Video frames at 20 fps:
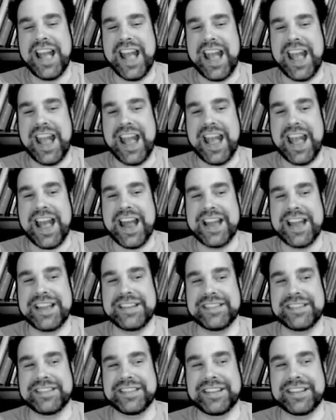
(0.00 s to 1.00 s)

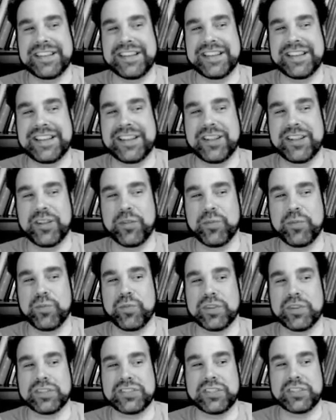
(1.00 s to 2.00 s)
and
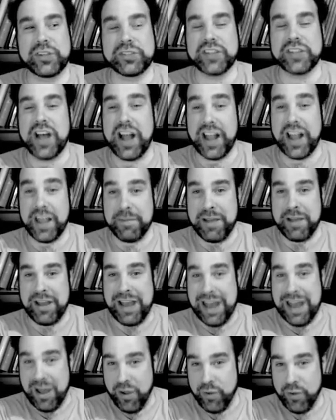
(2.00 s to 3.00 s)
we're still talking about
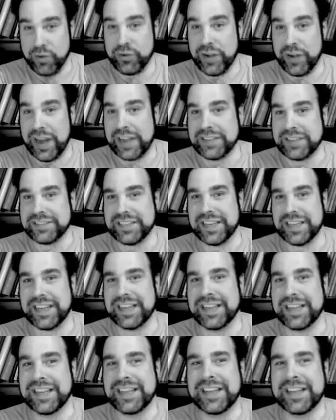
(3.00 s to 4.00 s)
how
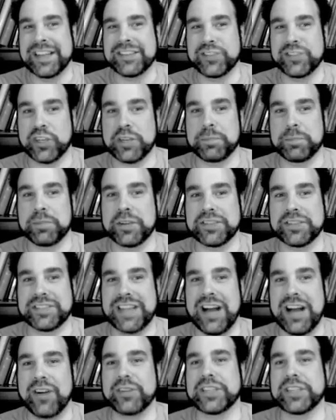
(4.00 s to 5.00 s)
crazy certain
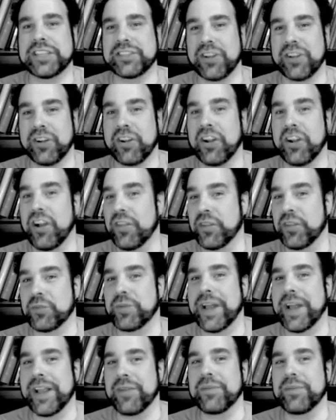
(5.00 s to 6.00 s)
personalities are on the
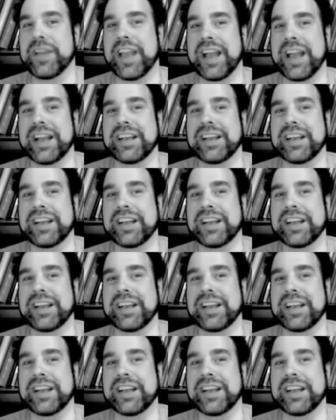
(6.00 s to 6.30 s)
right wing.